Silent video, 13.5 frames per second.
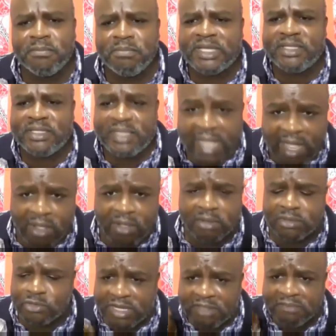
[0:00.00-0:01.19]
But
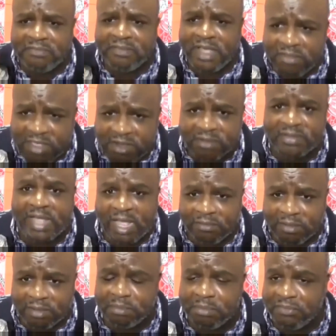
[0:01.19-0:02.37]
now, 25 years up
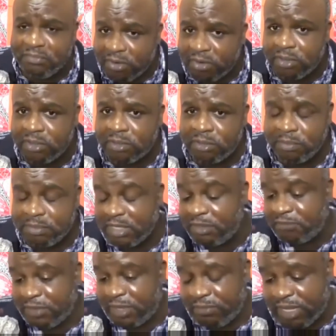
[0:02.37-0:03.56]
before,
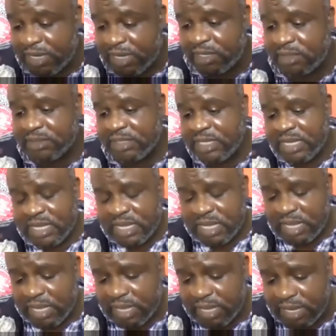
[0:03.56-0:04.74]
25 years
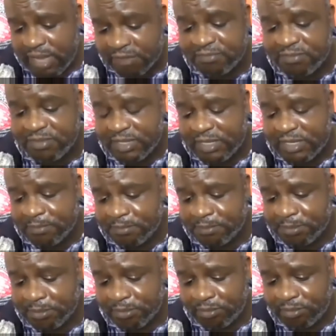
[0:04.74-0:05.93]
after,
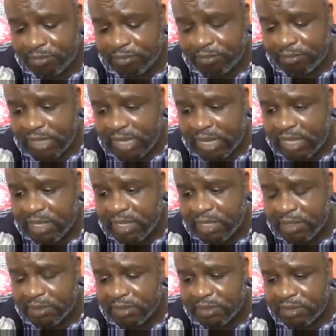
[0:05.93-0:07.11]

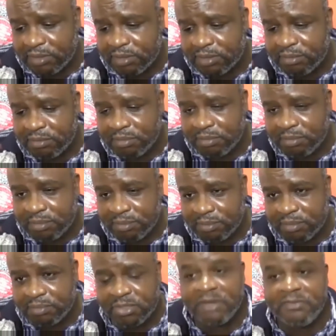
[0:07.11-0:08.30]

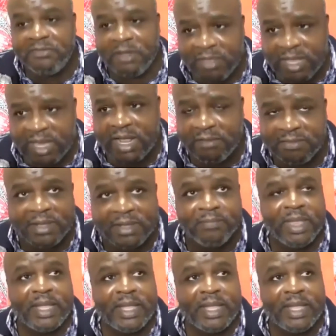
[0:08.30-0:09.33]
25 years after,